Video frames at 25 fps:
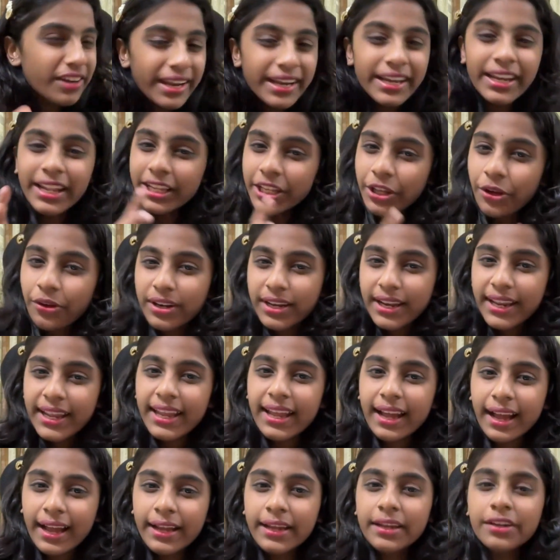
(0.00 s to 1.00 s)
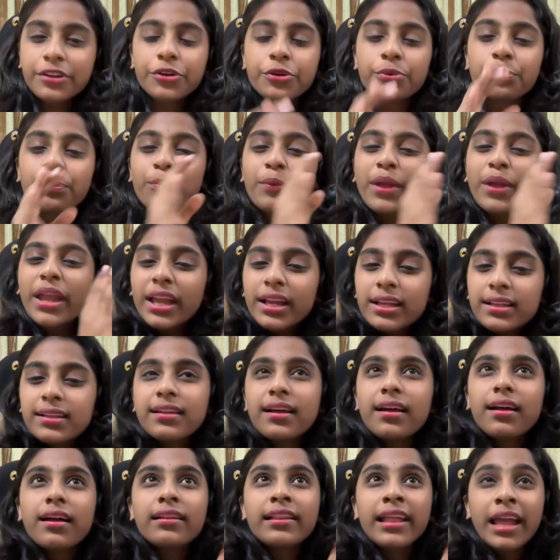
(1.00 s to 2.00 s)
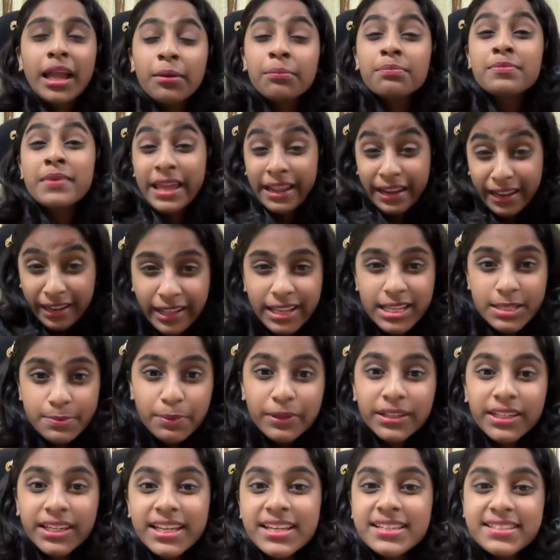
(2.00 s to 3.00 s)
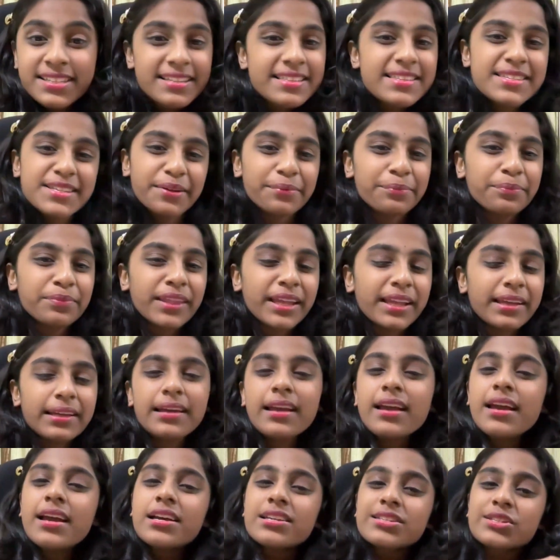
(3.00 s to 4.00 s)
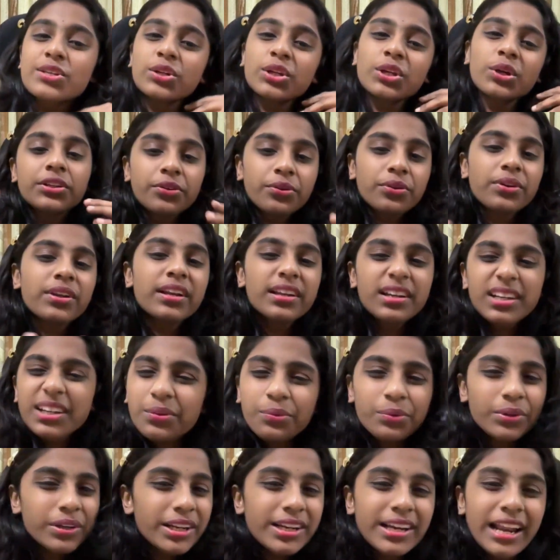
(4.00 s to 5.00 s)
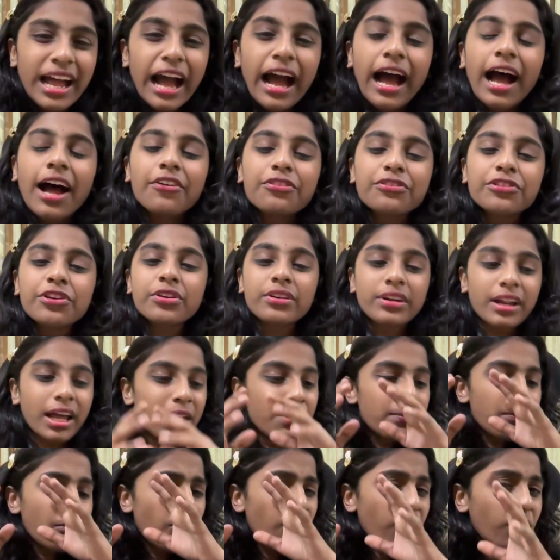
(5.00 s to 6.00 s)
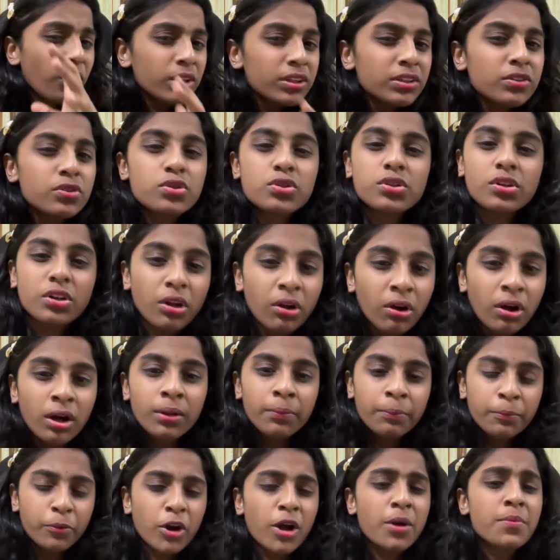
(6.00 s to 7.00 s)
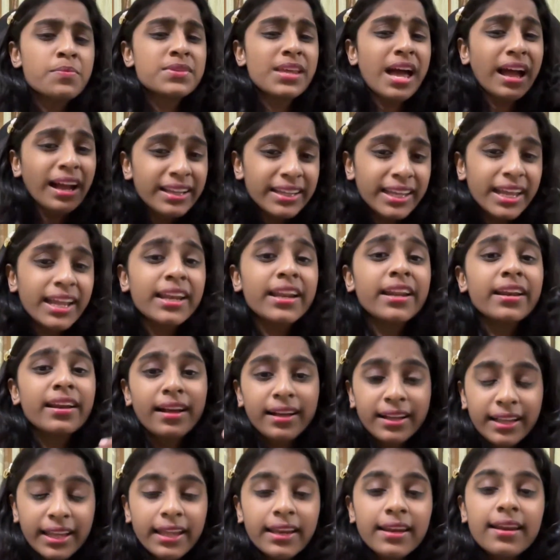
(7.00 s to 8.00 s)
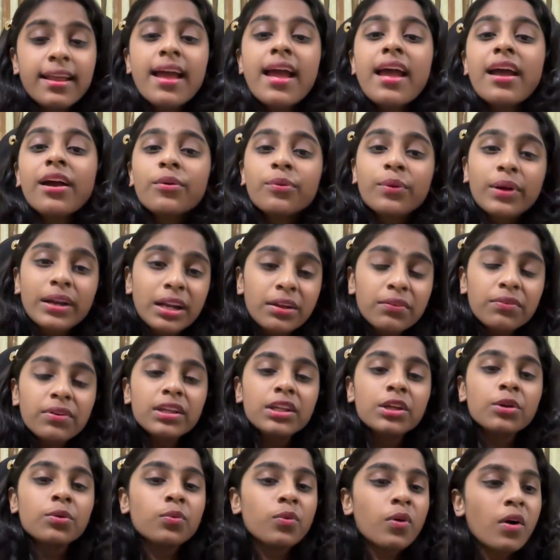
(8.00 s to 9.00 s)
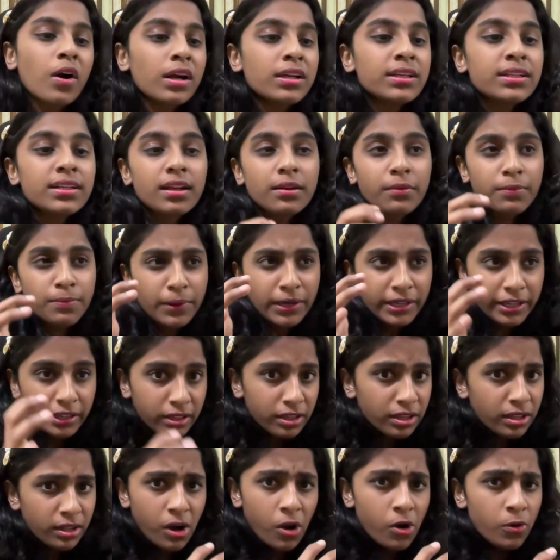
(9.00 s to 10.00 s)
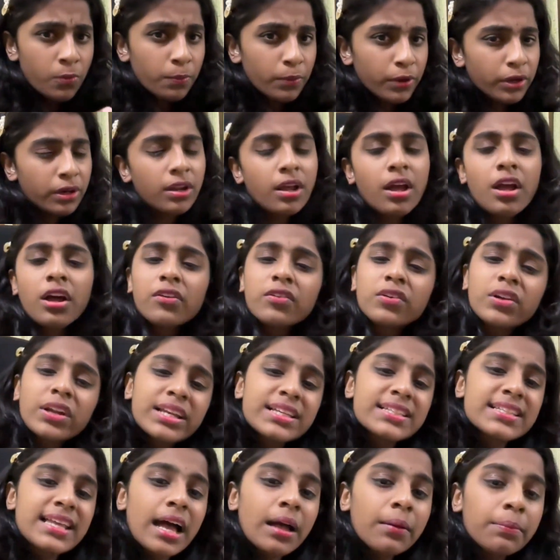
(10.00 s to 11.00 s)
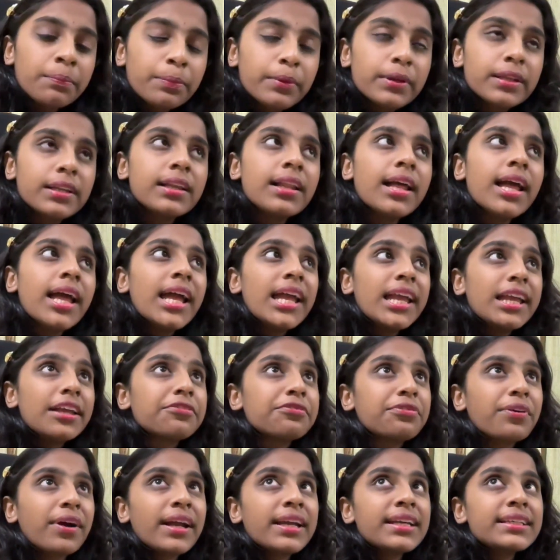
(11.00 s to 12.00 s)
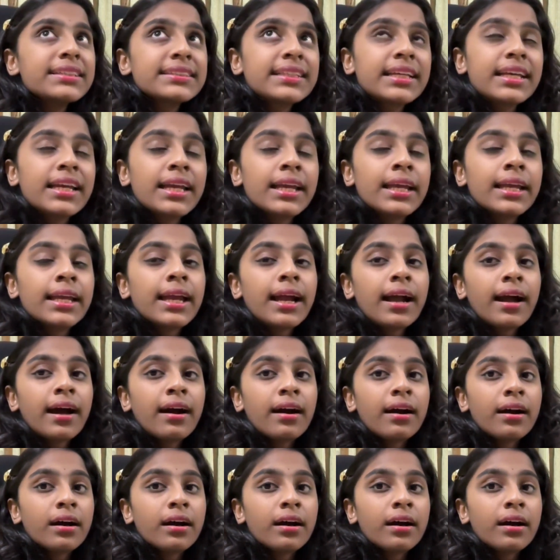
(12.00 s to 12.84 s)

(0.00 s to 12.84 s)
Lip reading: training your AI to make them an expertise in something. So you really wouldn't have to type all those long prompts again and again whenever you want a particular output. For example, if I say